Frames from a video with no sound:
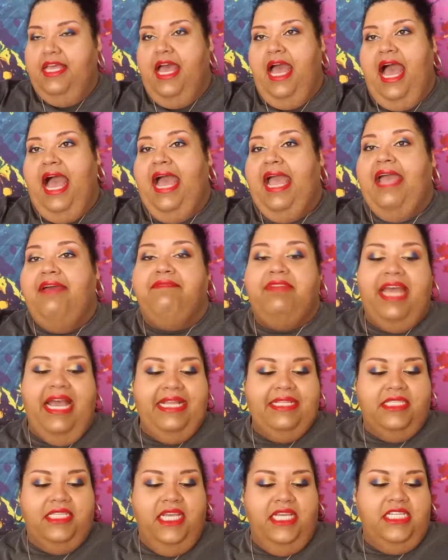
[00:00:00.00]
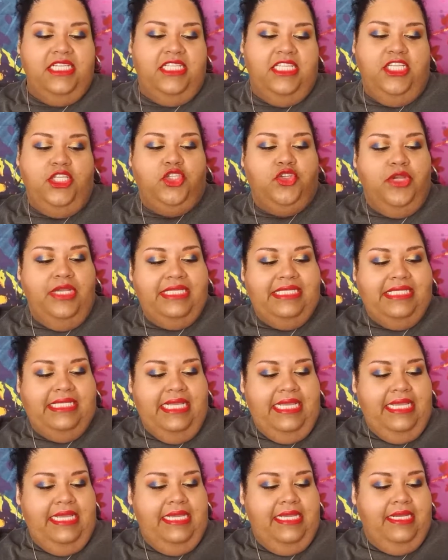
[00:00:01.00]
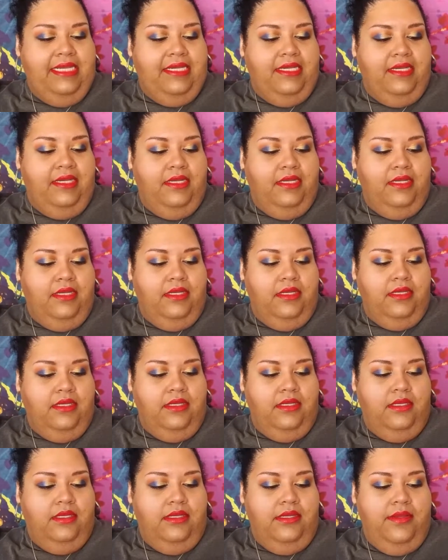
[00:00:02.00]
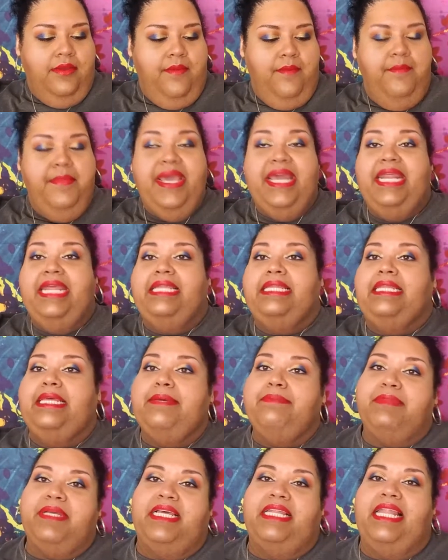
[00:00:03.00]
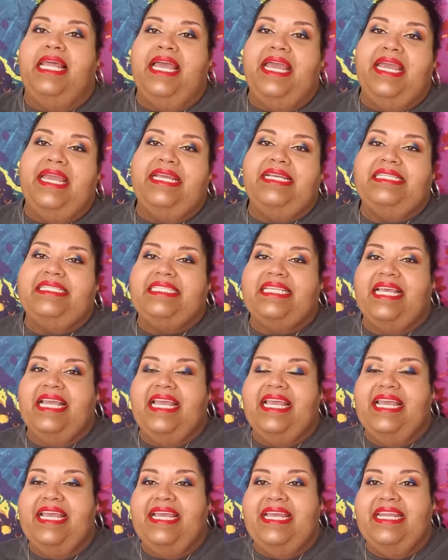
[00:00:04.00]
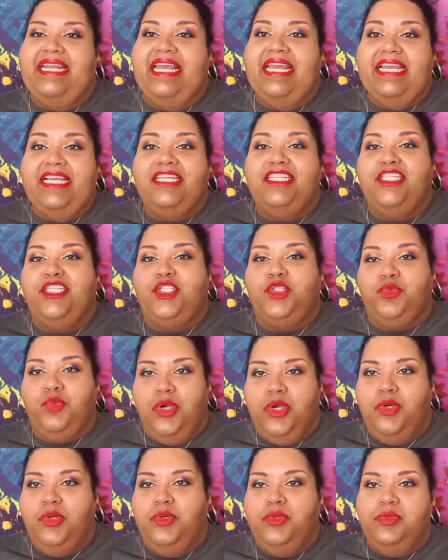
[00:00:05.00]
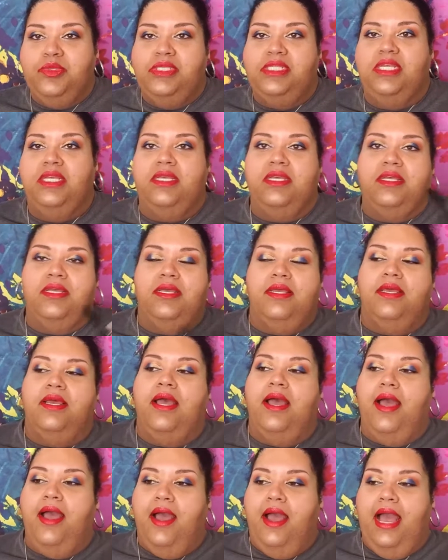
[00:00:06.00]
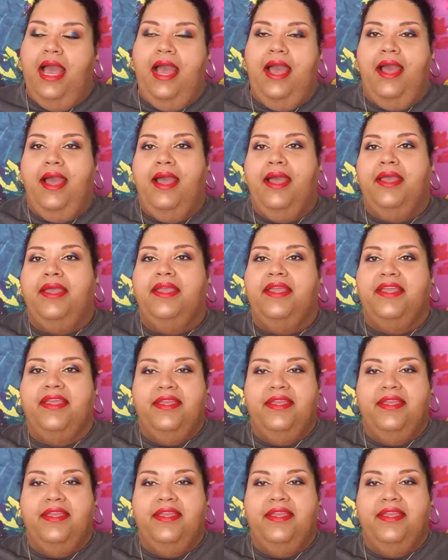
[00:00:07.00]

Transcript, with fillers: I have not touched the Trestique mini lip glaze in English Rose. I